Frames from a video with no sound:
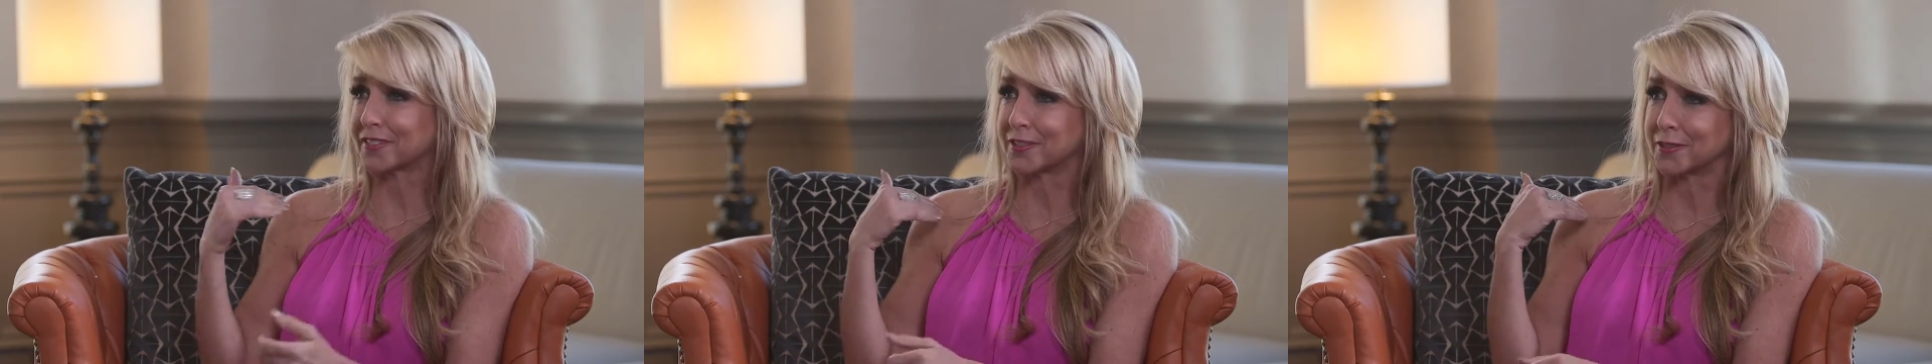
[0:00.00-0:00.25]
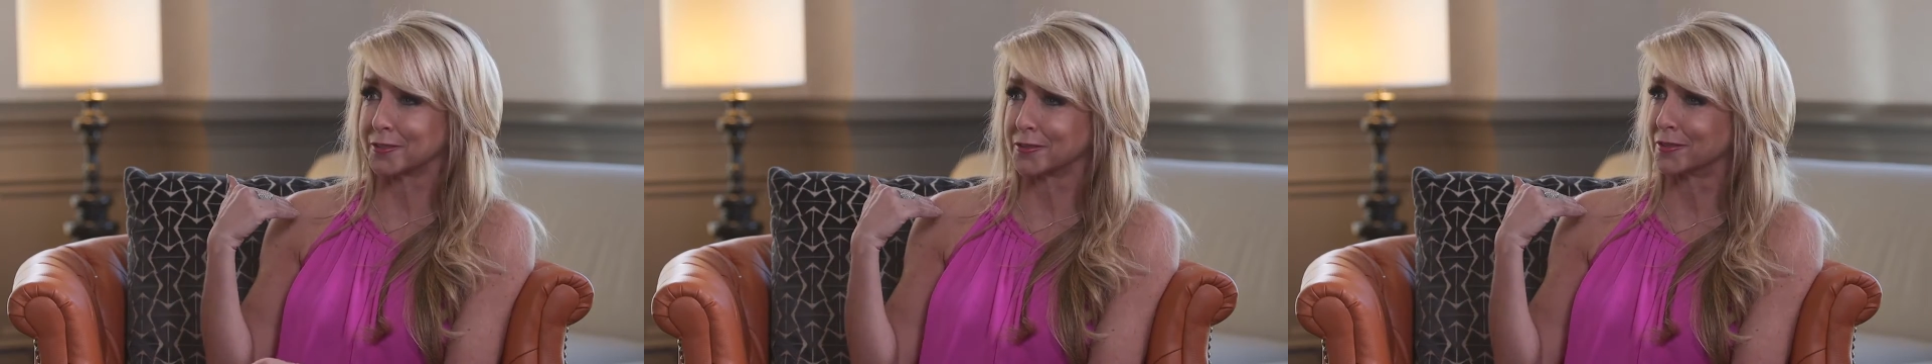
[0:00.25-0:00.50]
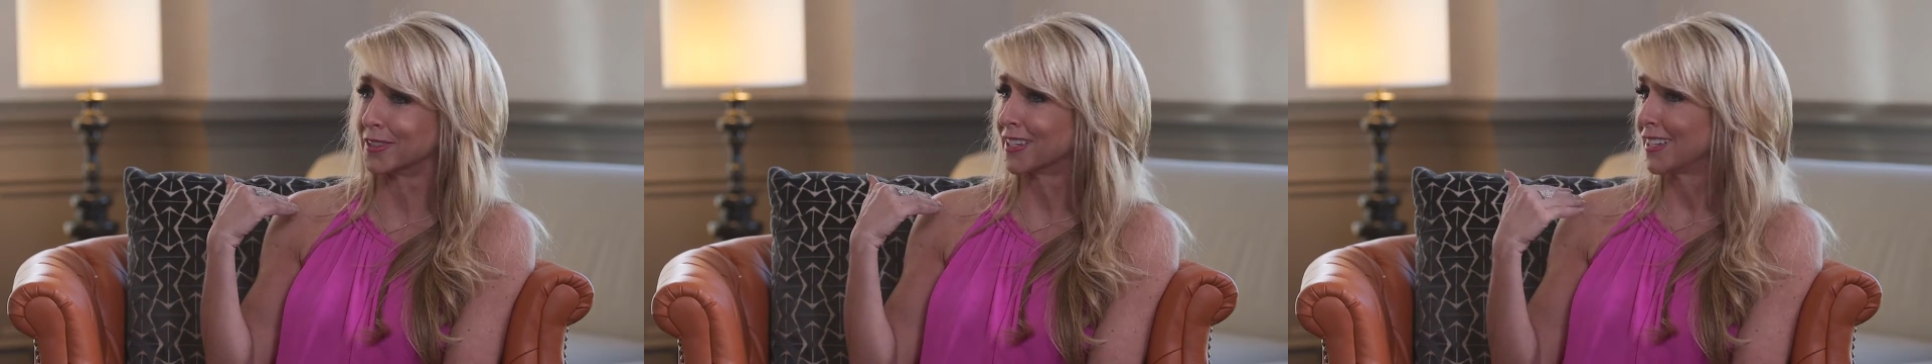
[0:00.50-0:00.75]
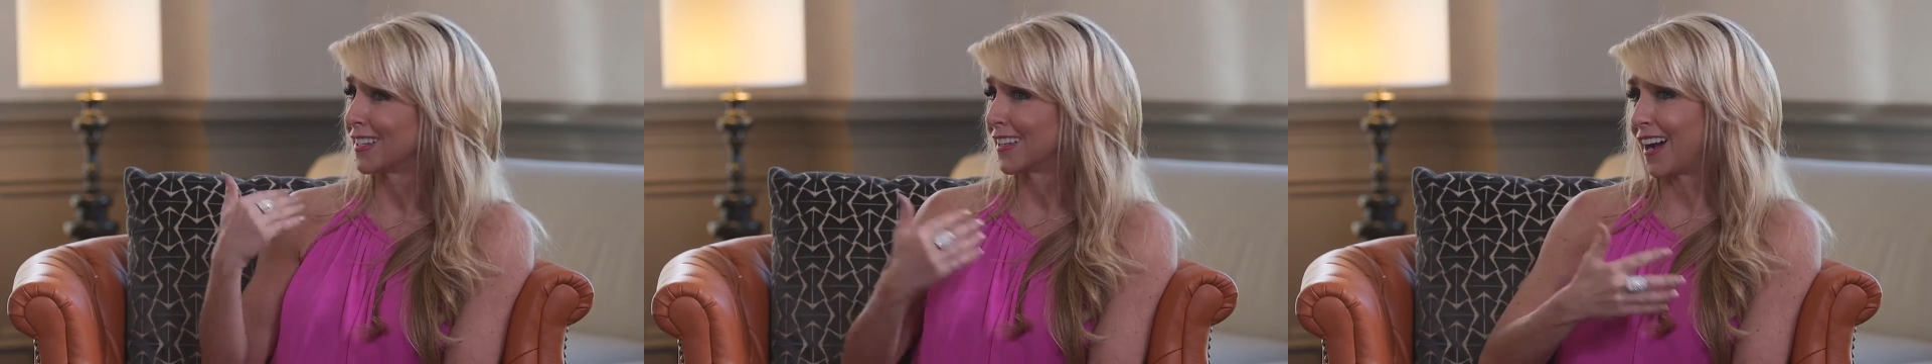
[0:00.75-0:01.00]
to,
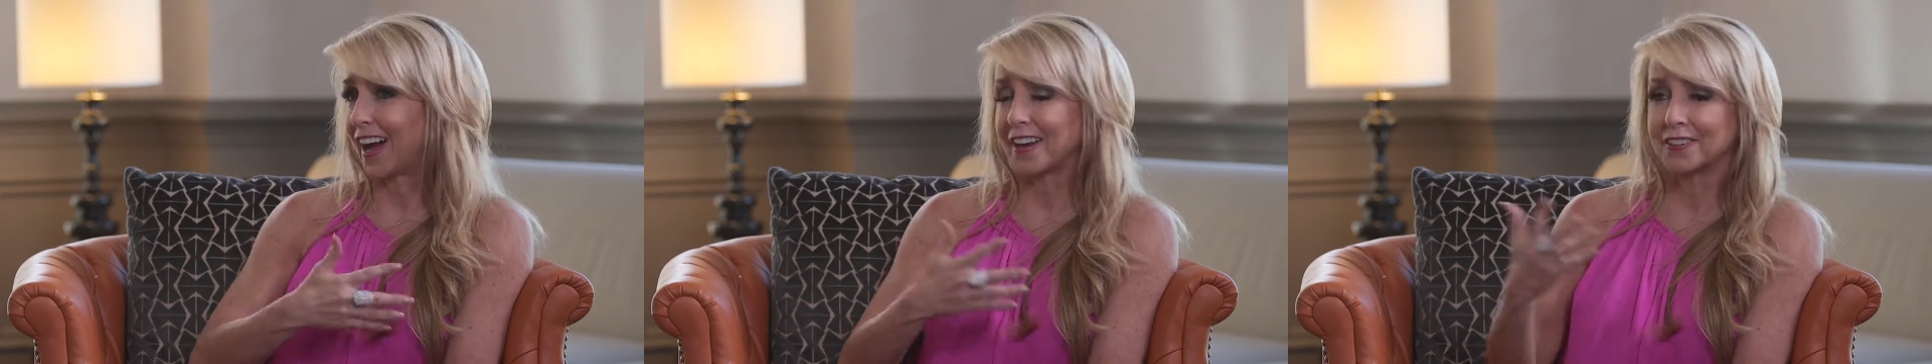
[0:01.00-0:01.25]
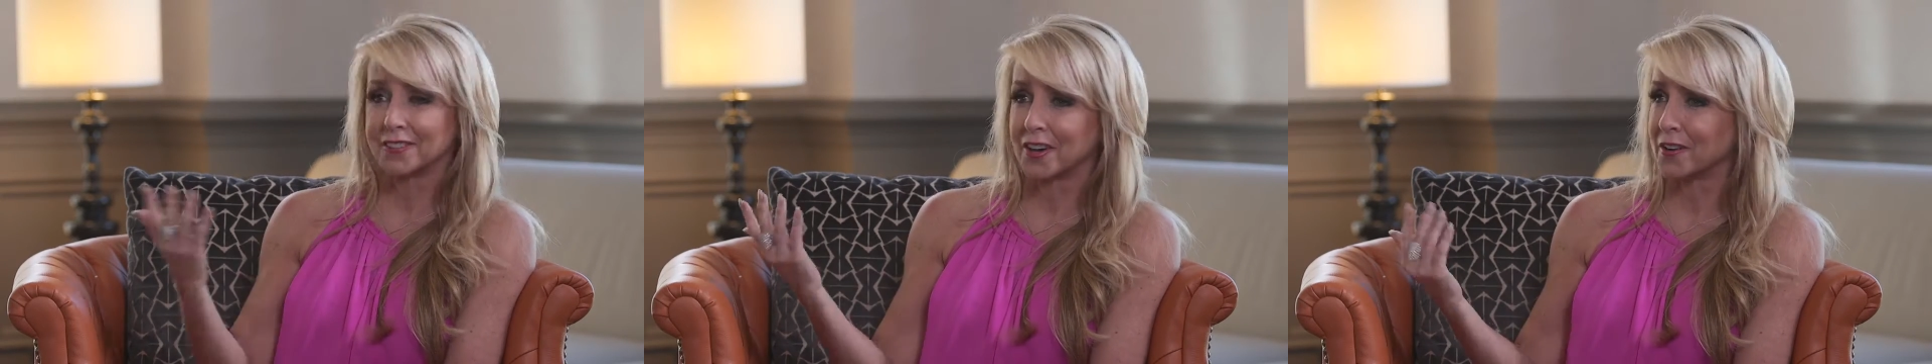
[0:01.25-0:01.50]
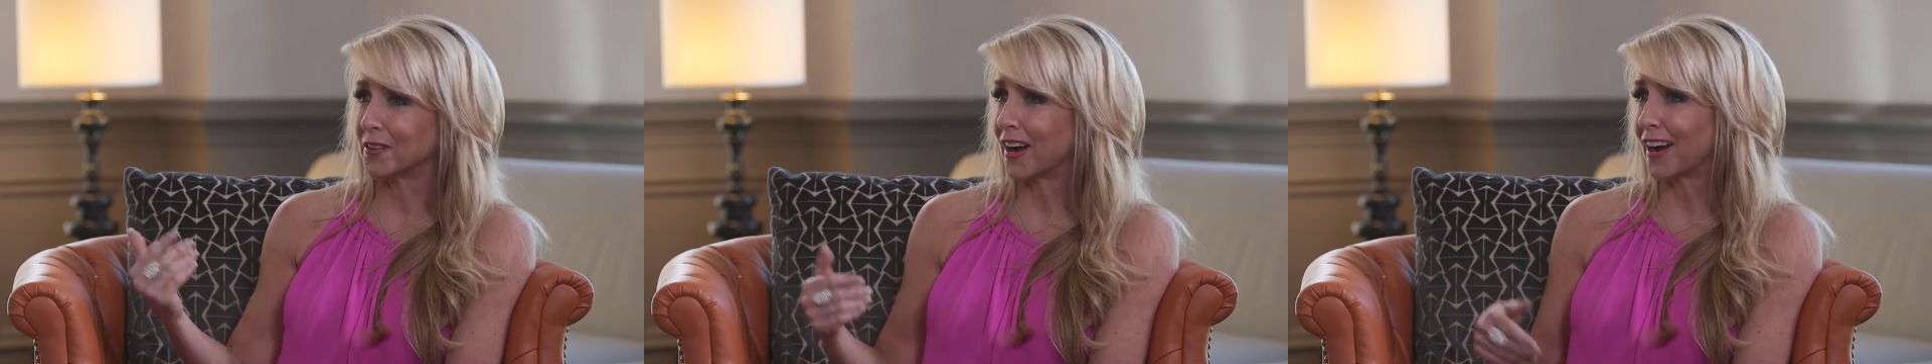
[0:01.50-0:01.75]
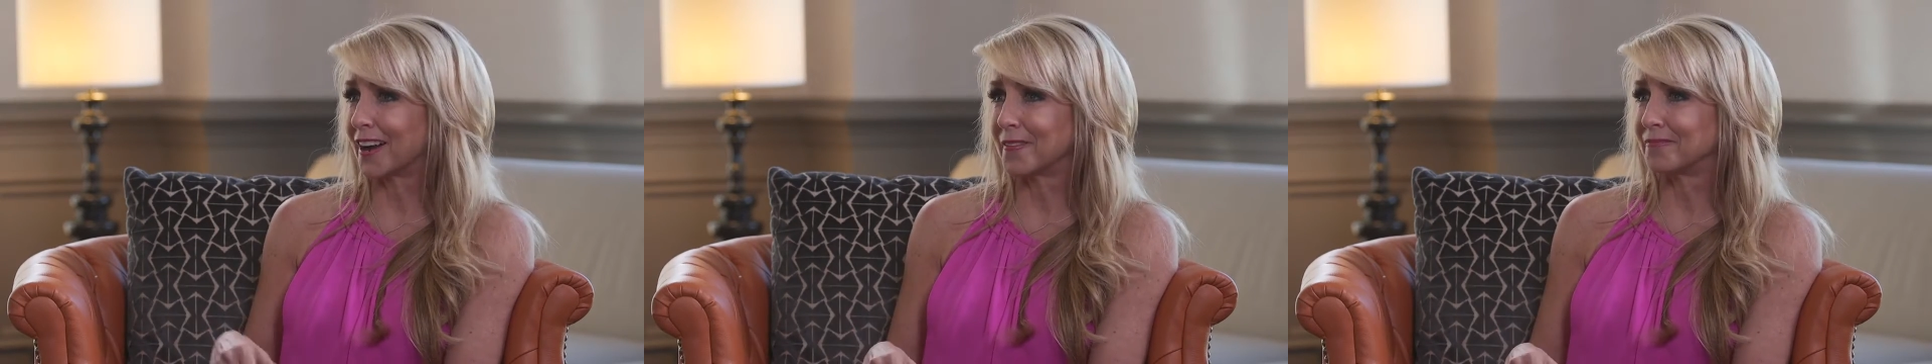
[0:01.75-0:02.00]
I don't
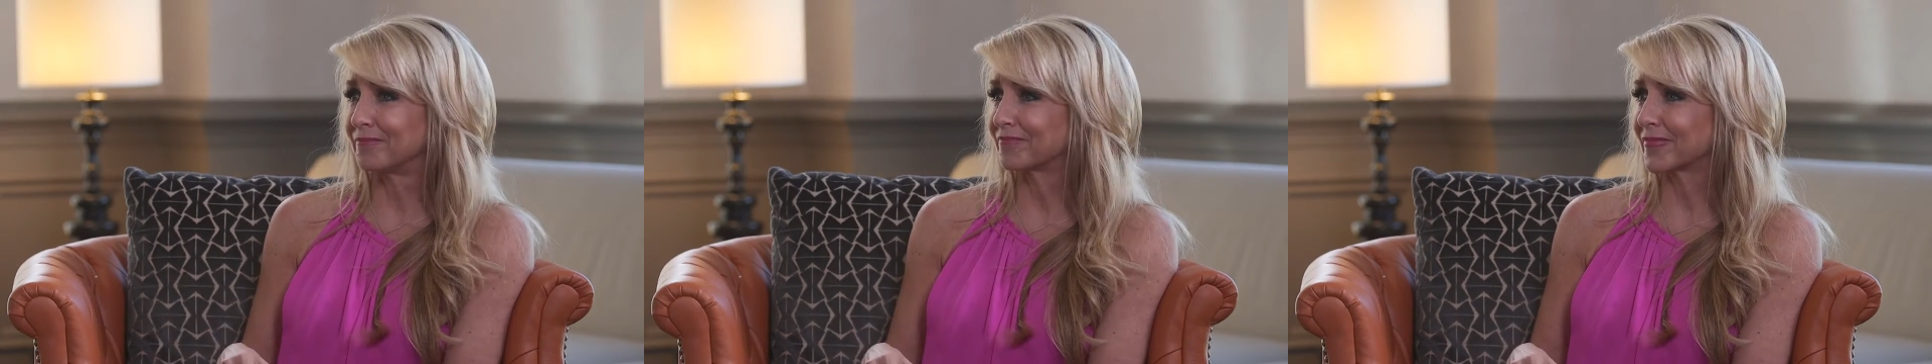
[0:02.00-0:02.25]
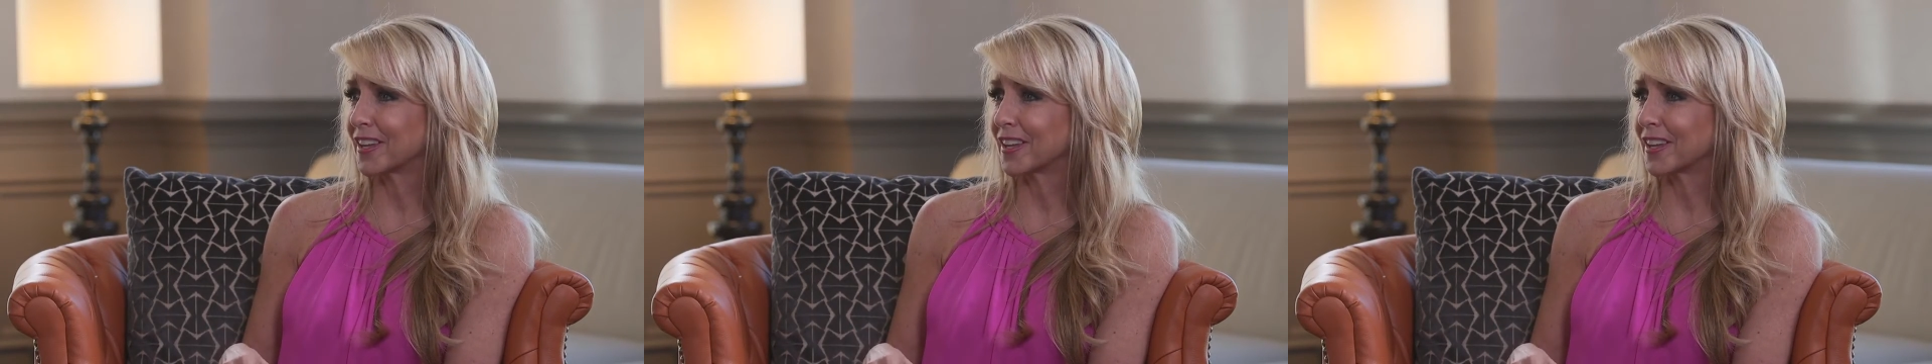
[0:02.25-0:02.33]
know,